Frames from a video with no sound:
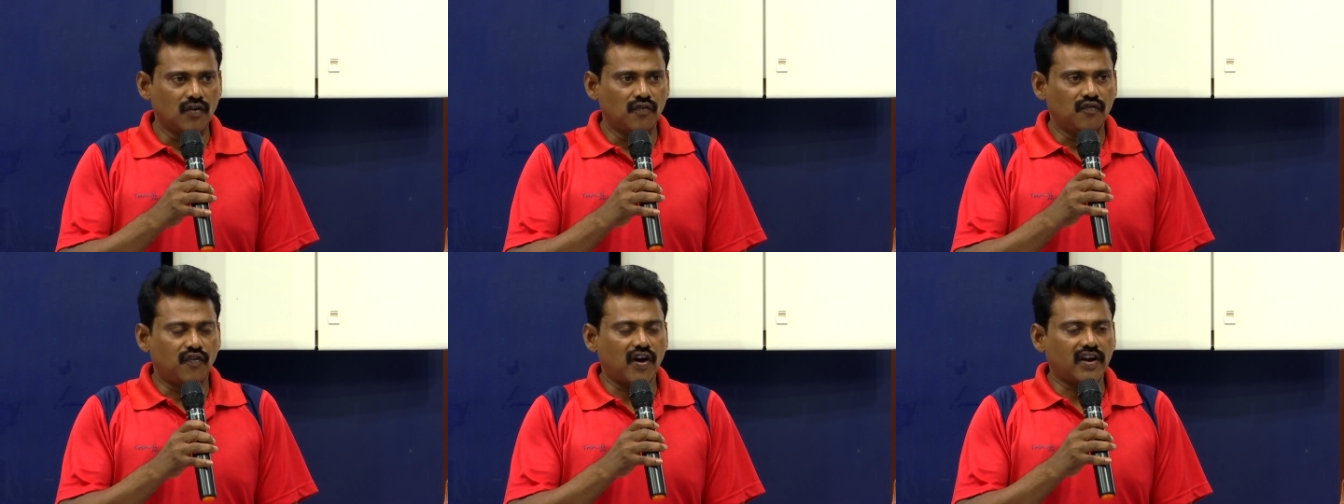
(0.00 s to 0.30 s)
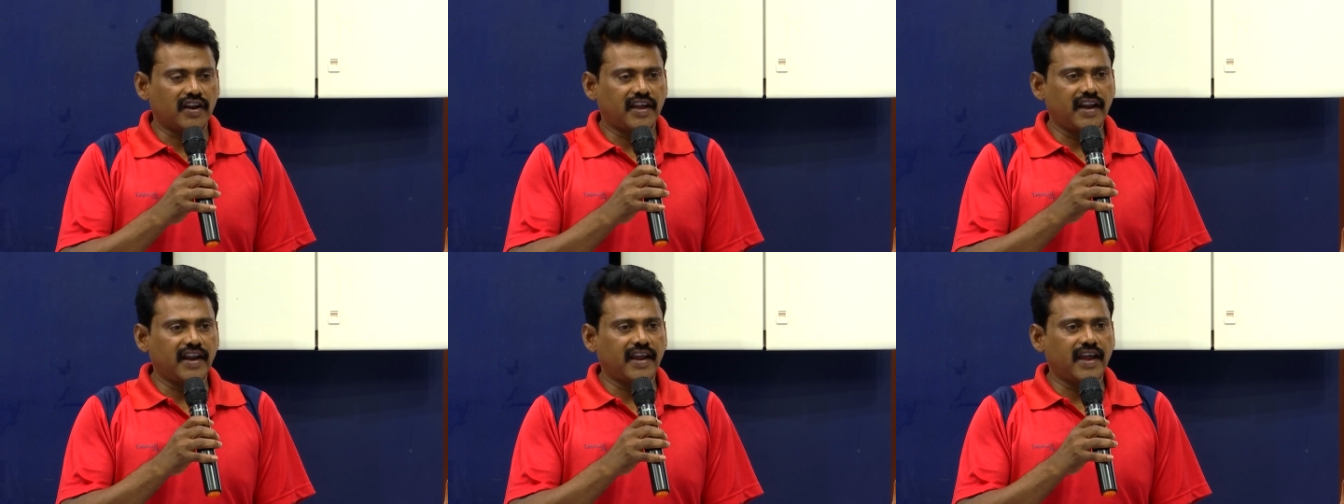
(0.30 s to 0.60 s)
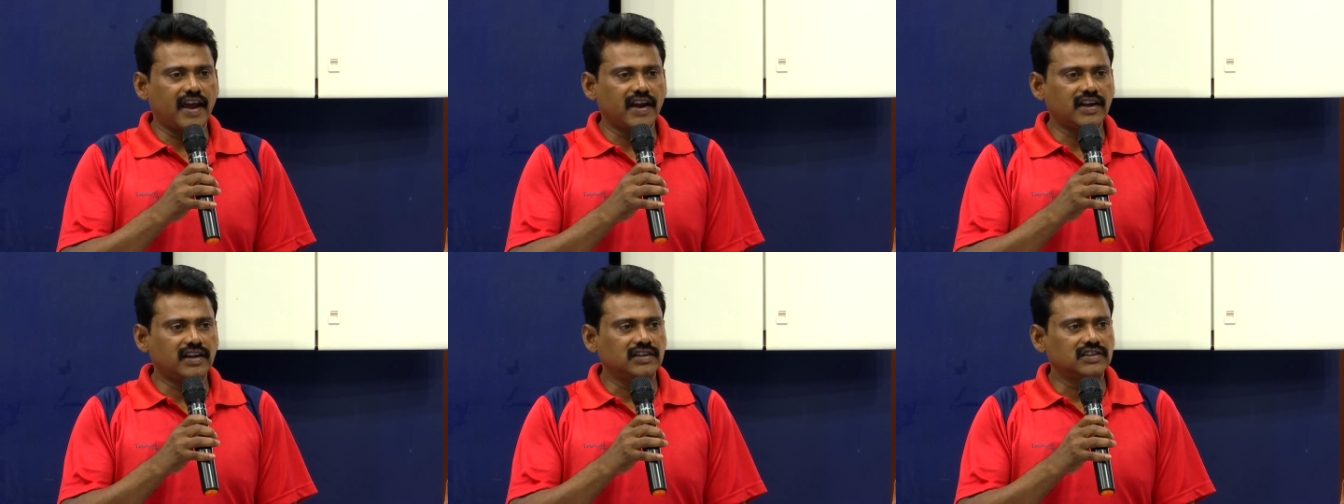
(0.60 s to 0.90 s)
For
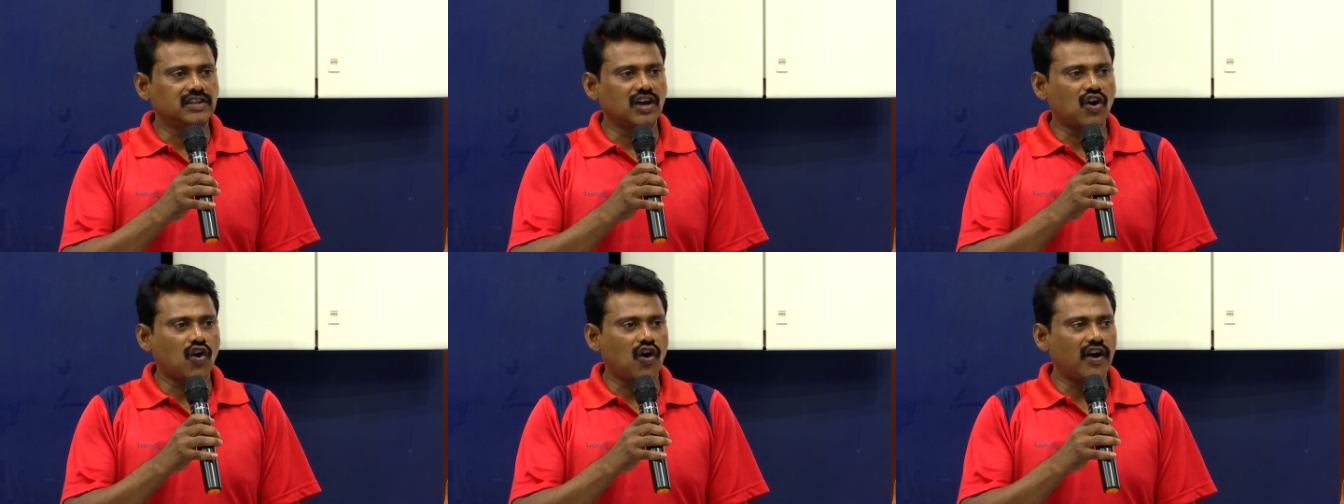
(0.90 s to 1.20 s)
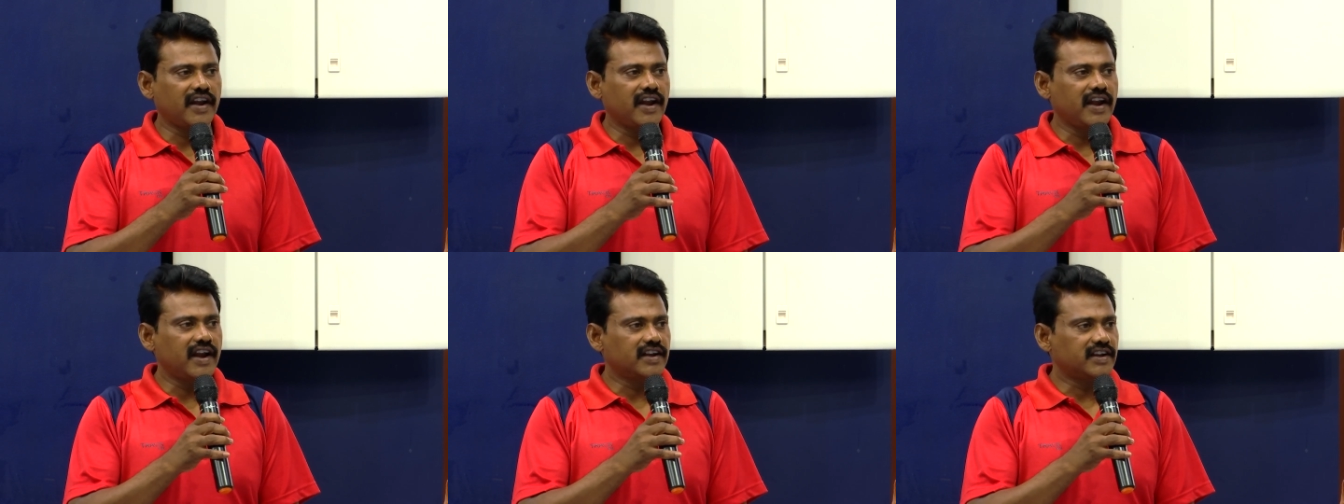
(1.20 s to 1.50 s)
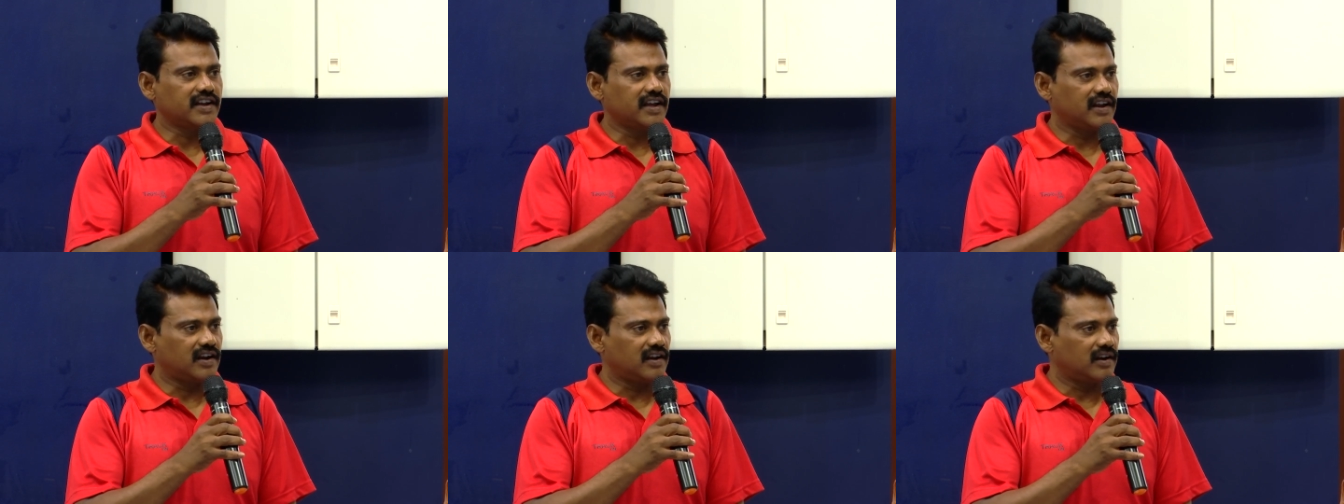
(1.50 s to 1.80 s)
cricket, the
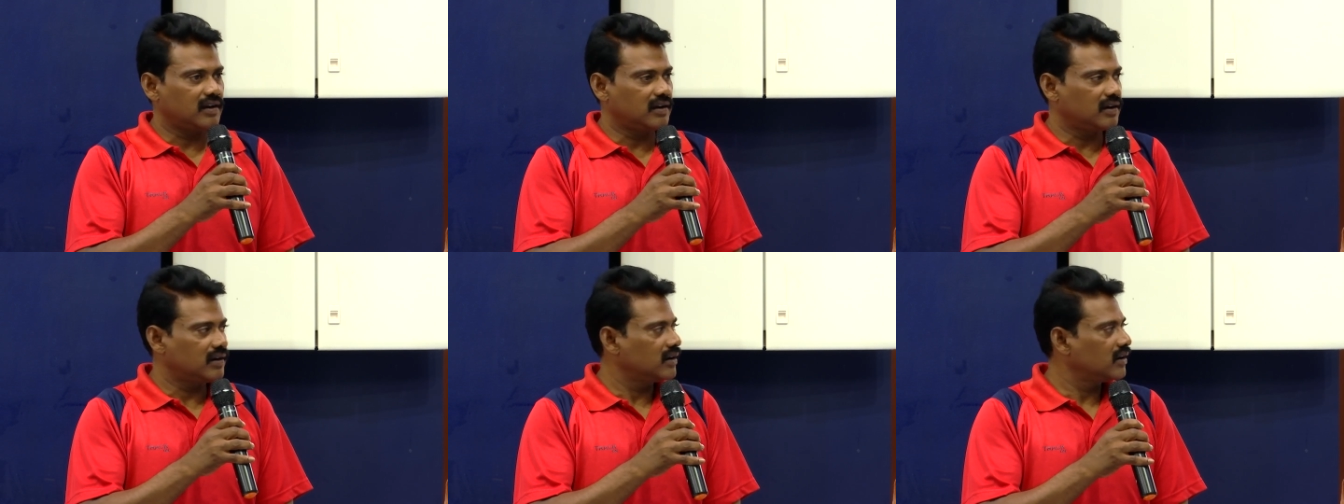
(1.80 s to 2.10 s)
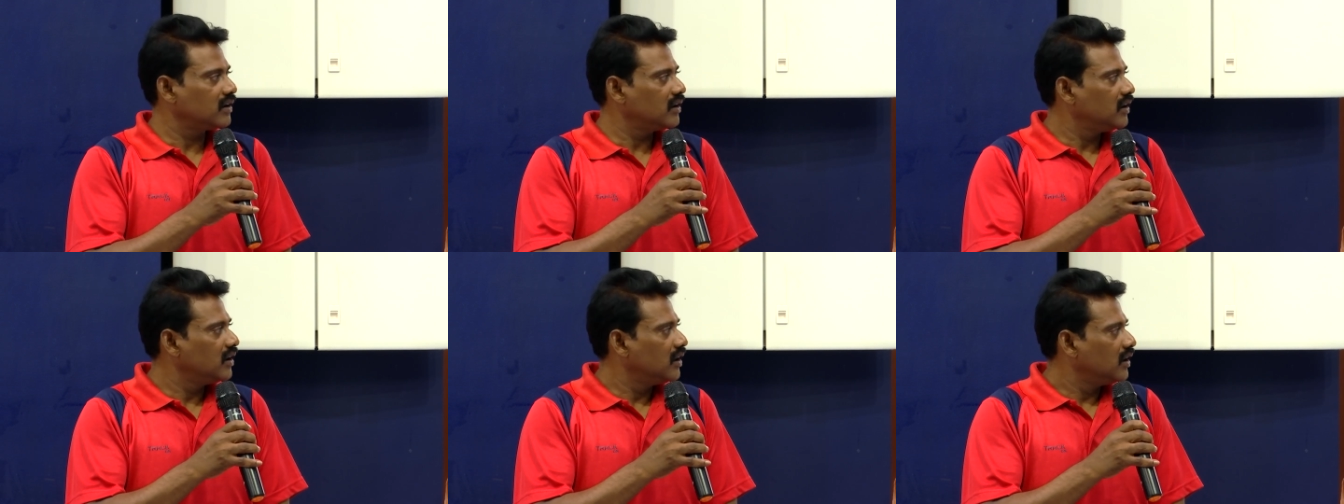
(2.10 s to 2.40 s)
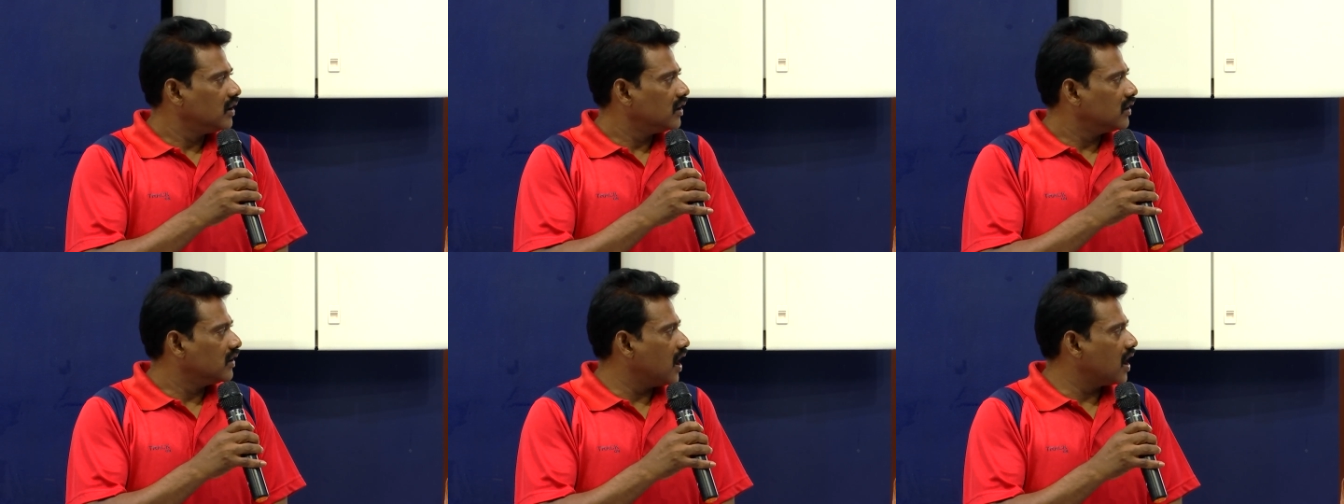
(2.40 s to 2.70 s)
coordinator,
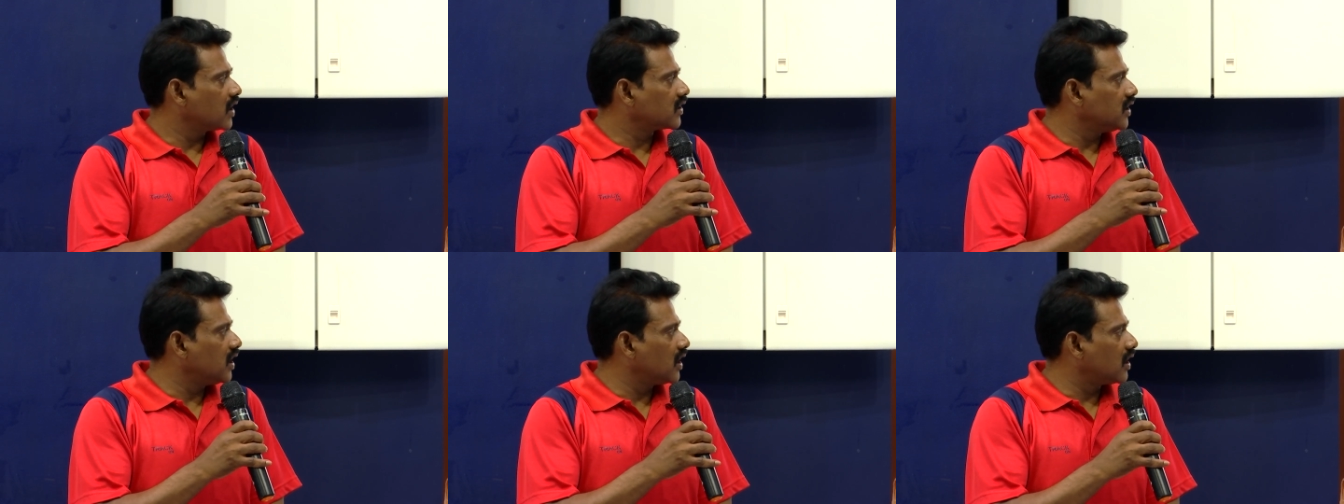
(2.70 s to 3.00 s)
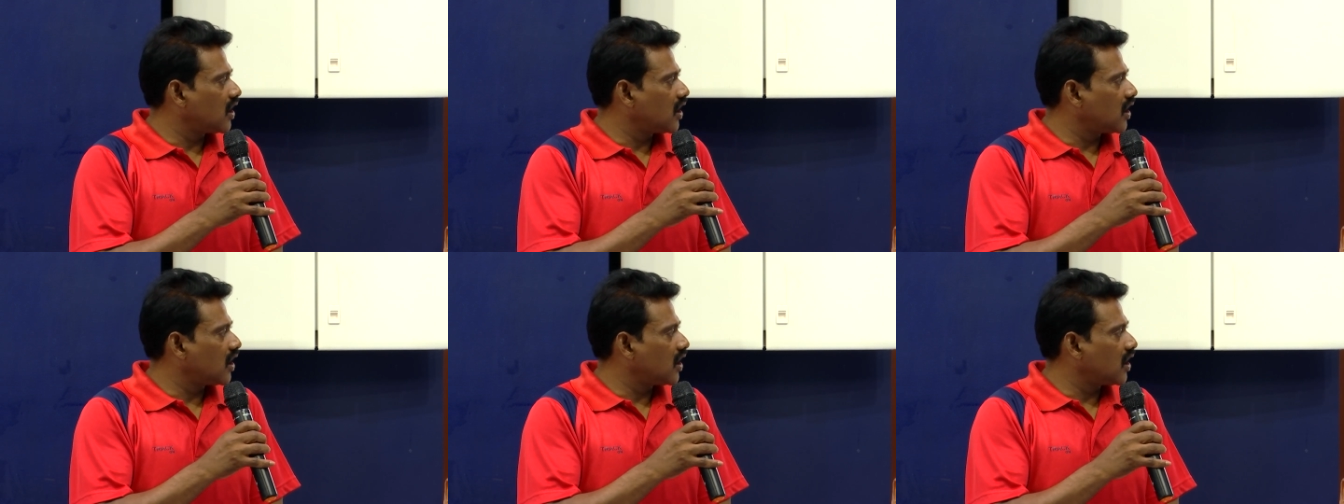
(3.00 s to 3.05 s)
Dr.